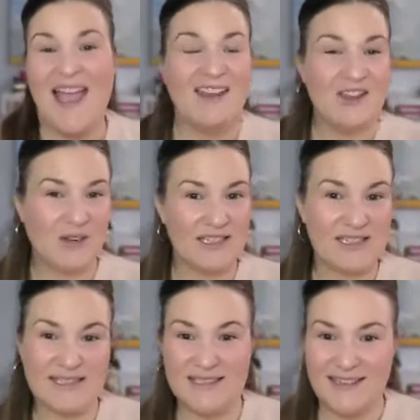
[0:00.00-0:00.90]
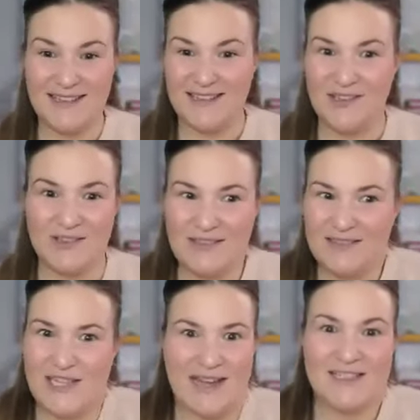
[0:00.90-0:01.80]
And you can just
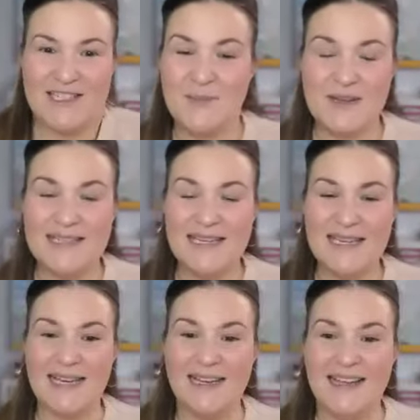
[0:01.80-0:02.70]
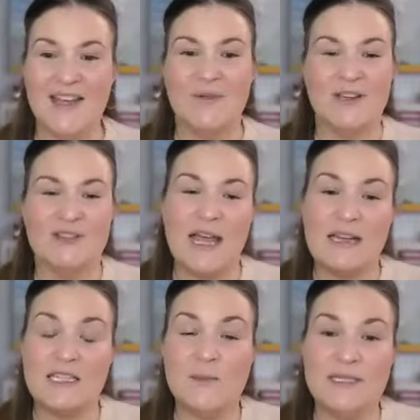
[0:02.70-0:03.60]
ChatGPT it. When you
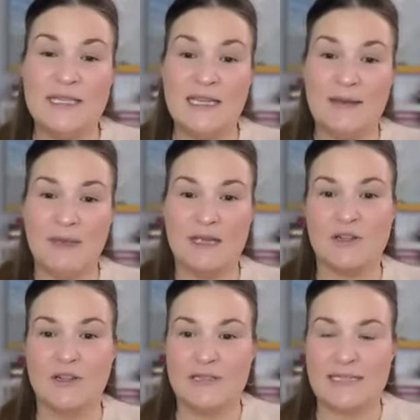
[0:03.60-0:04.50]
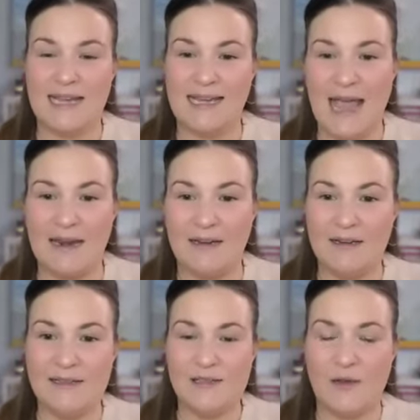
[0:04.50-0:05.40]
ChatGPT it, make sure you're saying
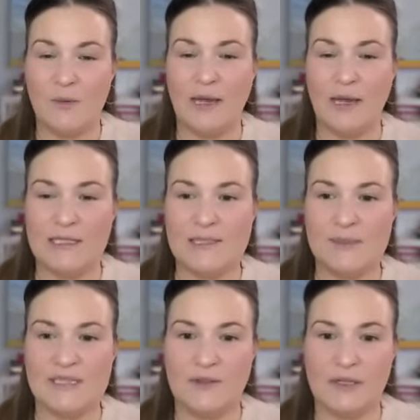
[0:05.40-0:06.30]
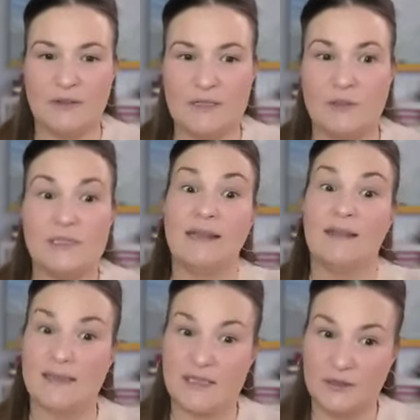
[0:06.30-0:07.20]
Canada so that we're getting specific results.
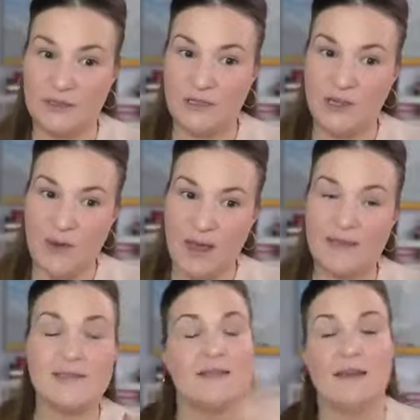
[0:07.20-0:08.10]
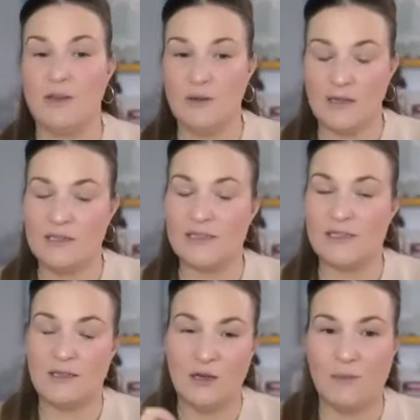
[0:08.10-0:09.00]
Unless you're in the US, then you can just,
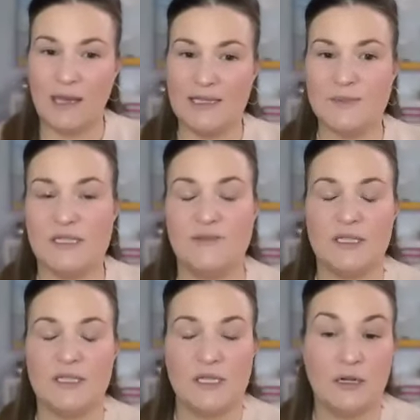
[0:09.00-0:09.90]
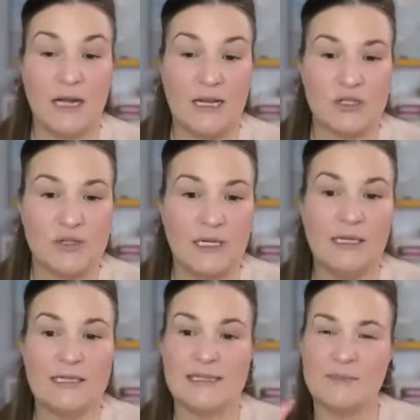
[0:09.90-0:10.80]
make it specific to your country,
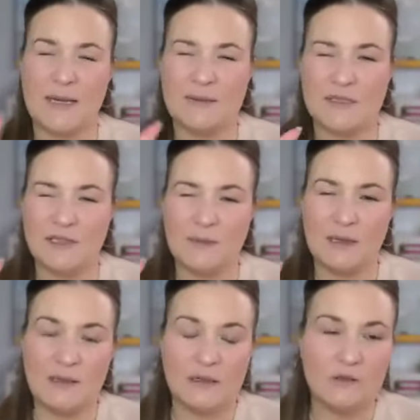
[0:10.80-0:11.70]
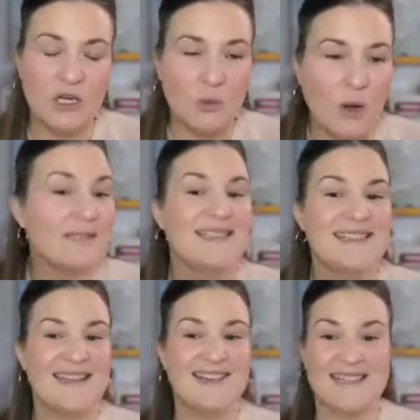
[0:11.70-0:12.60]
because sometimes there's going to be little
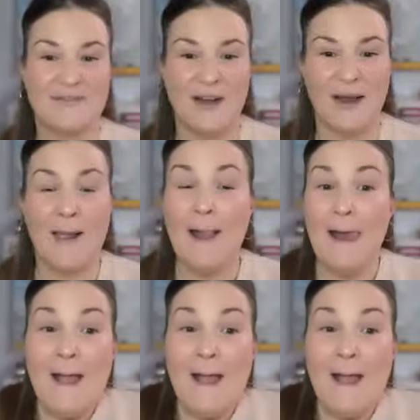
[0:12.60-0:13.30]
nuances that are different.